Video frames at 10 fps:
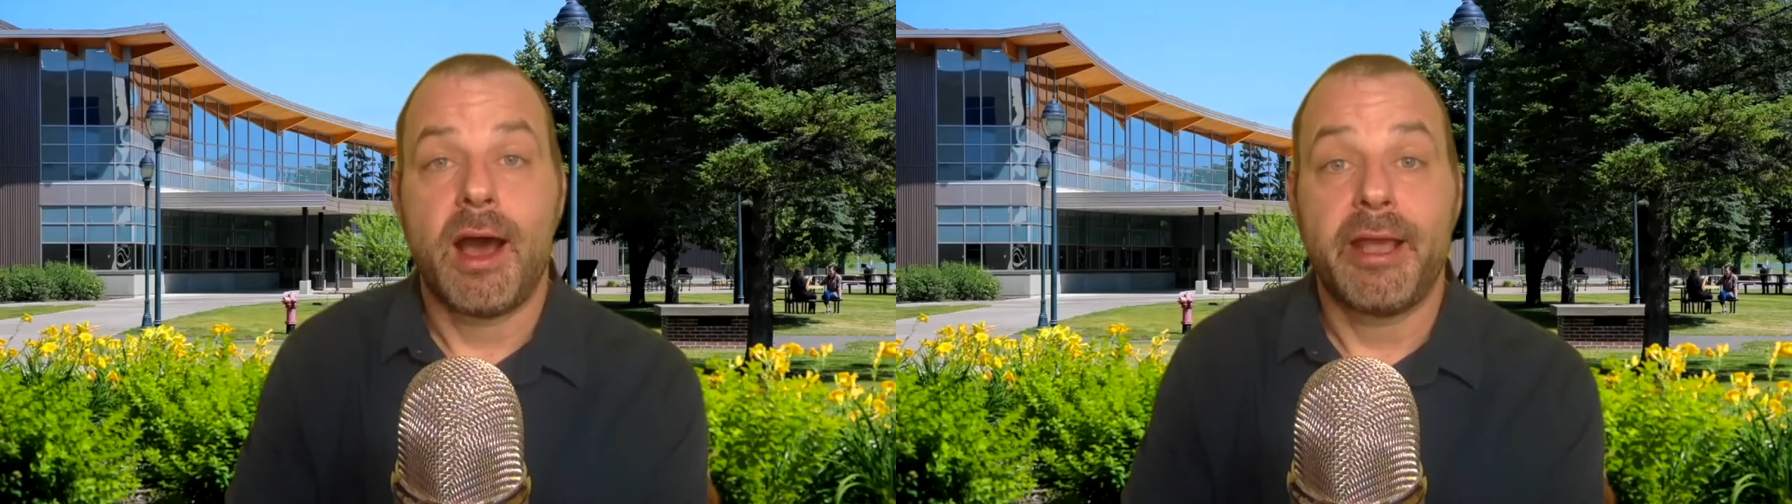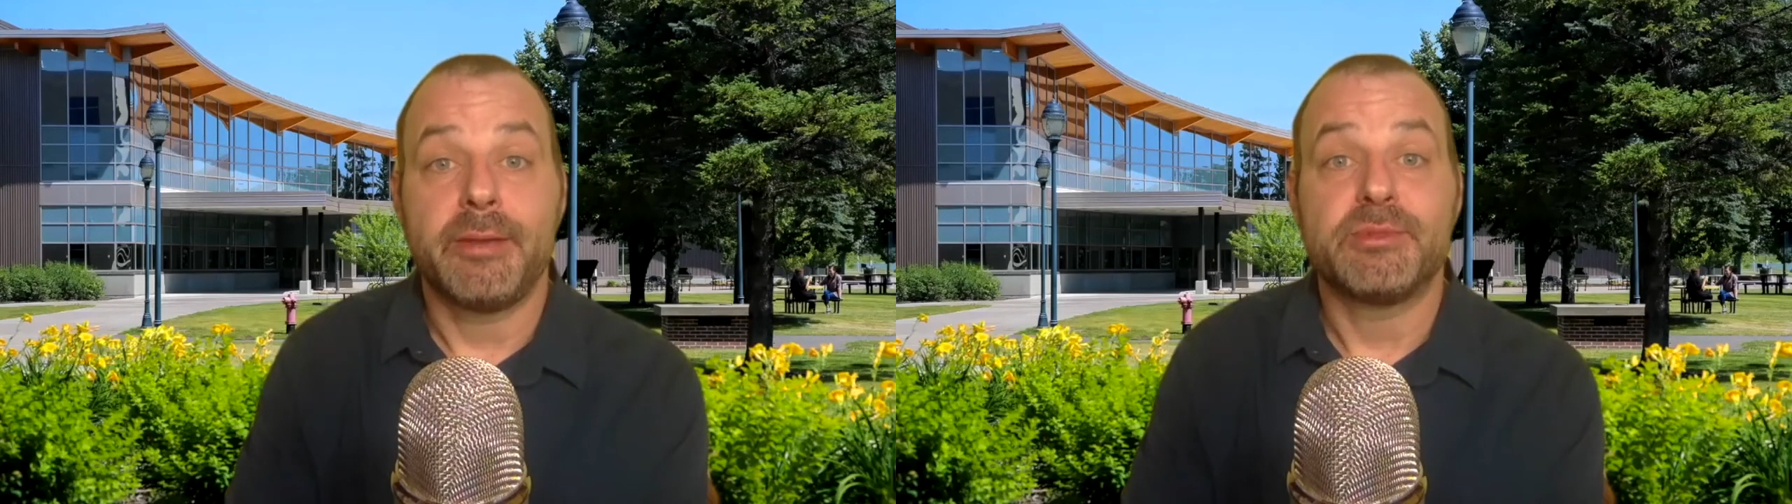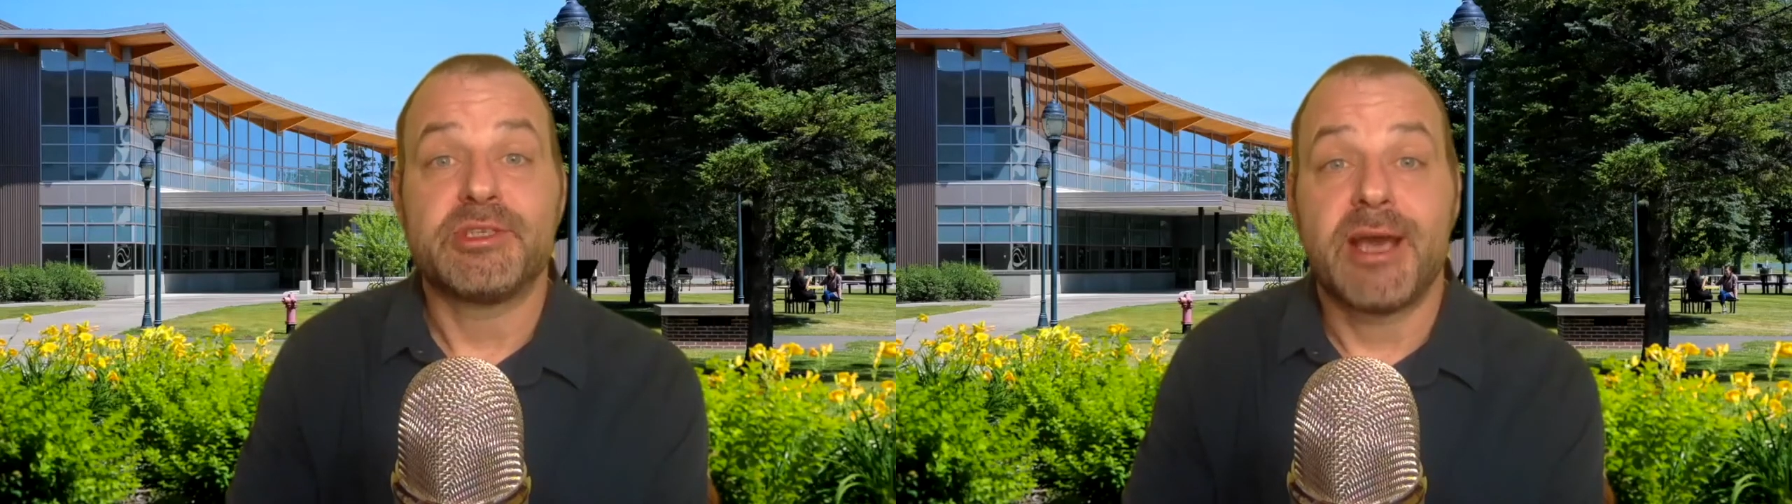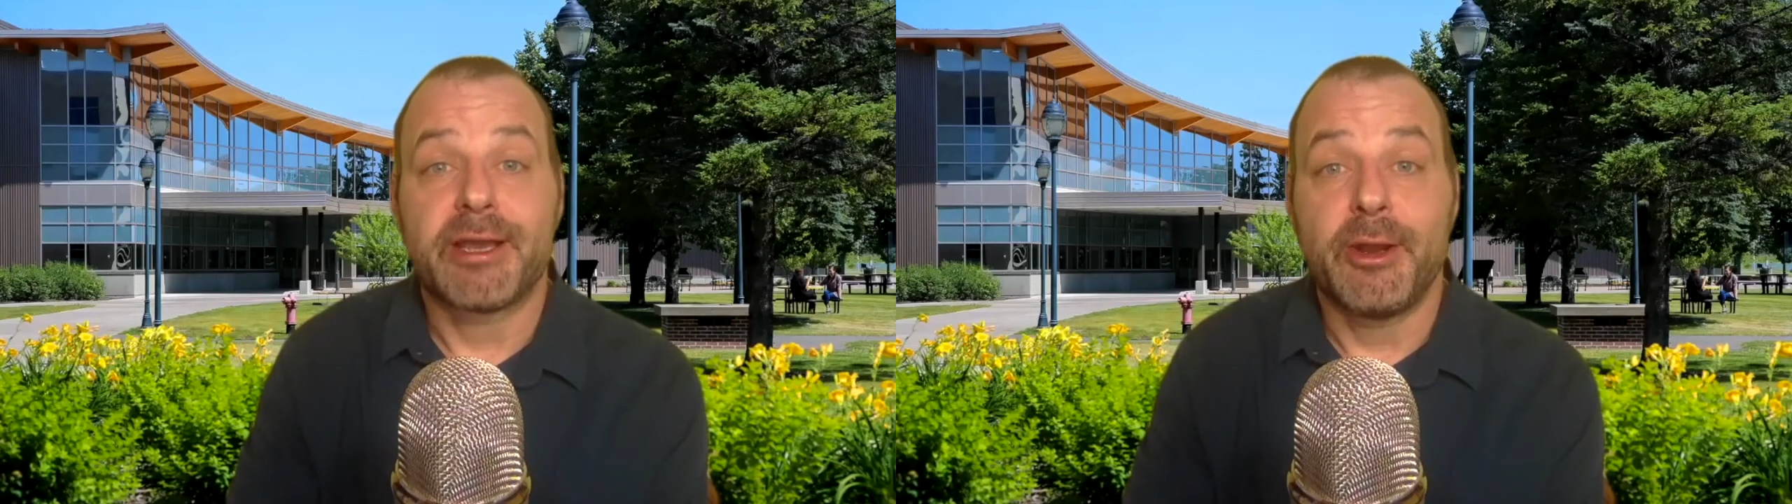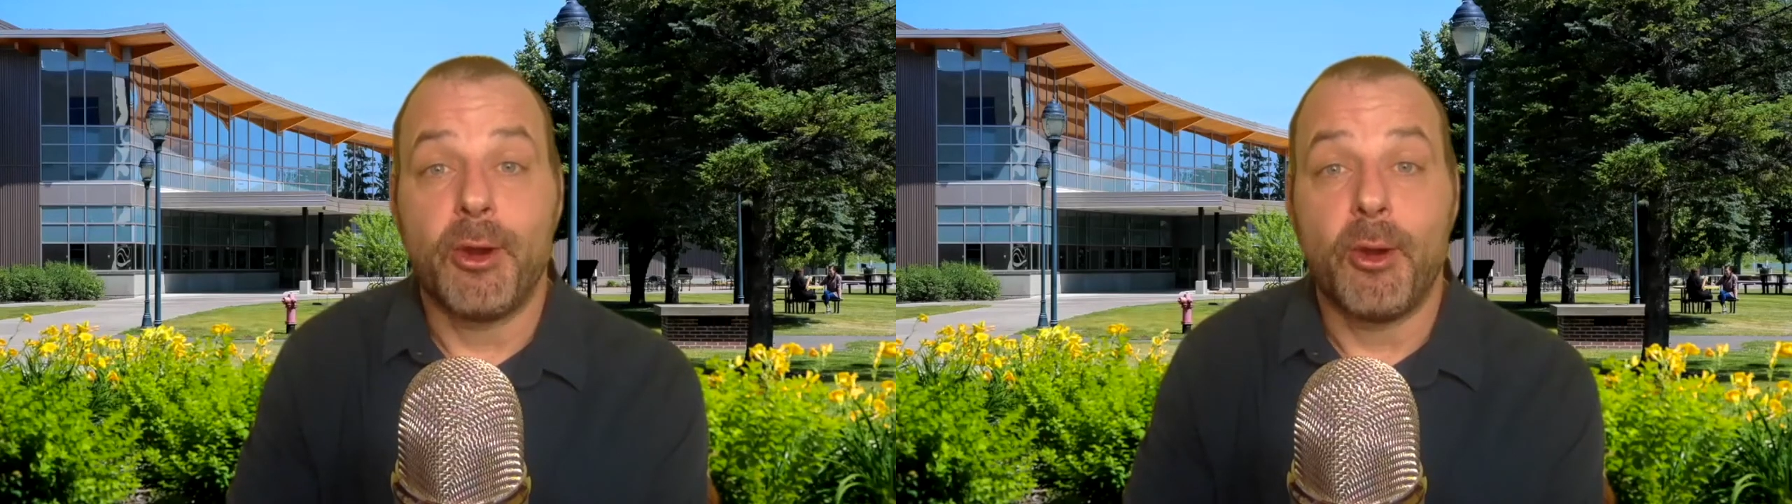I am
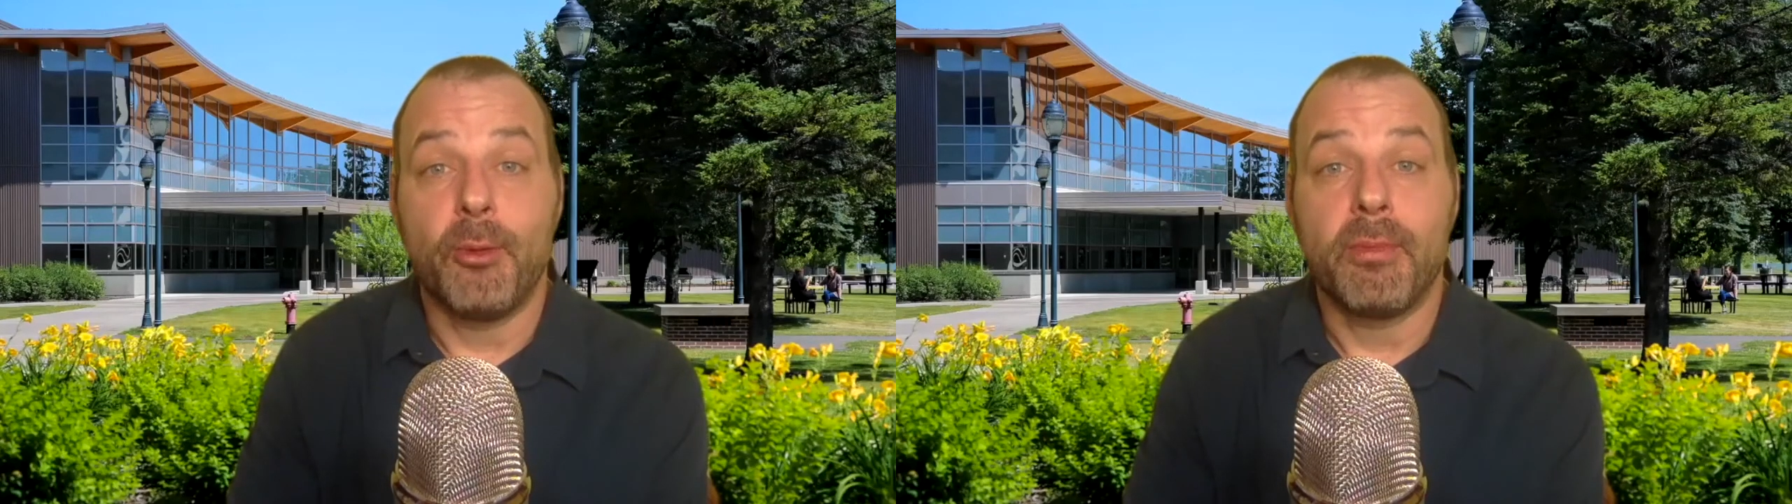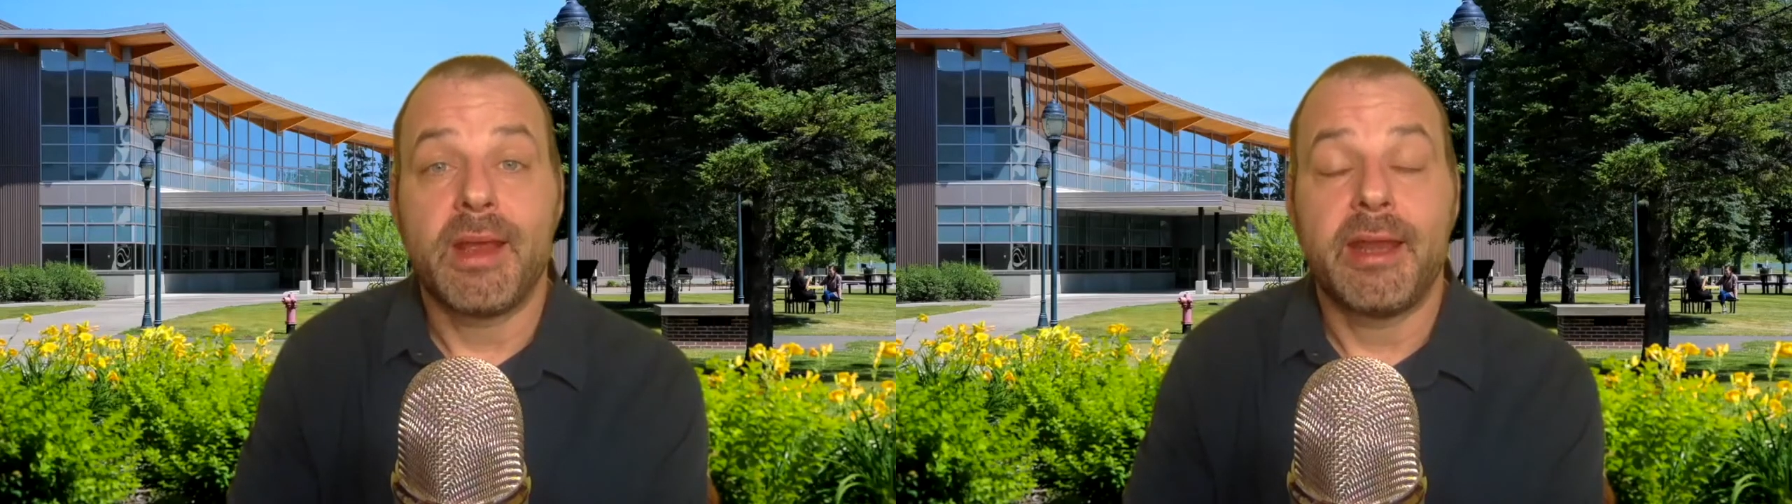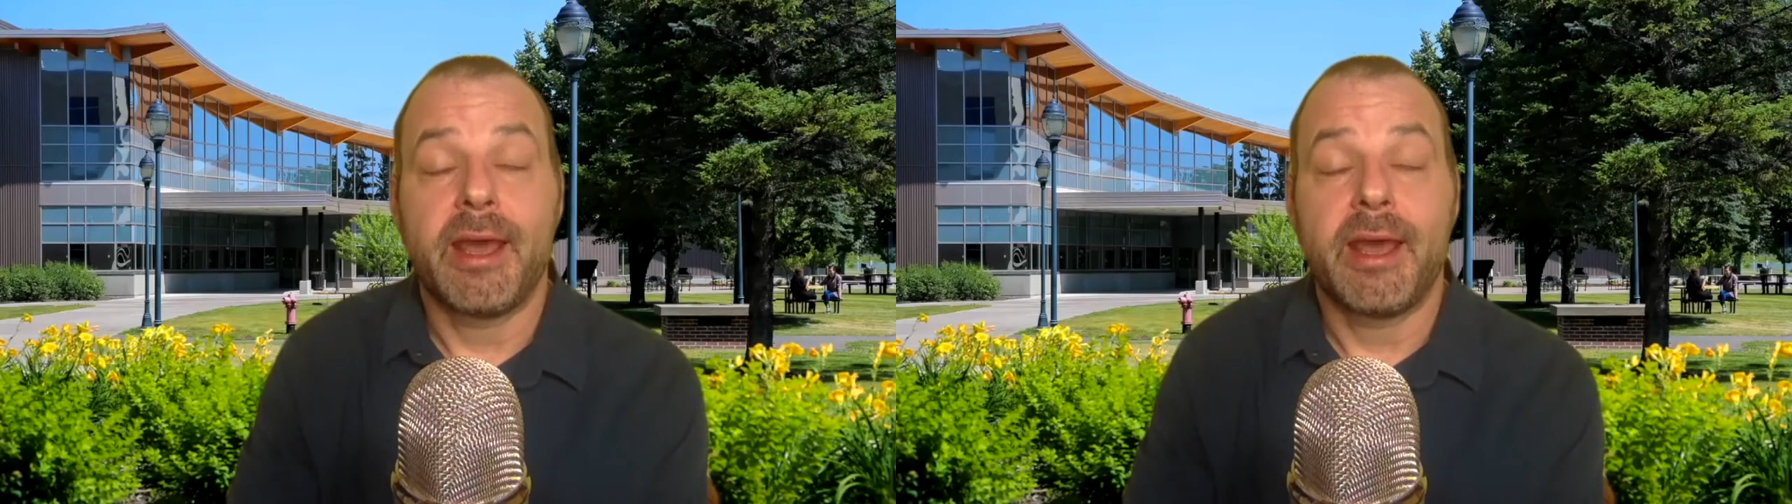stuck at home,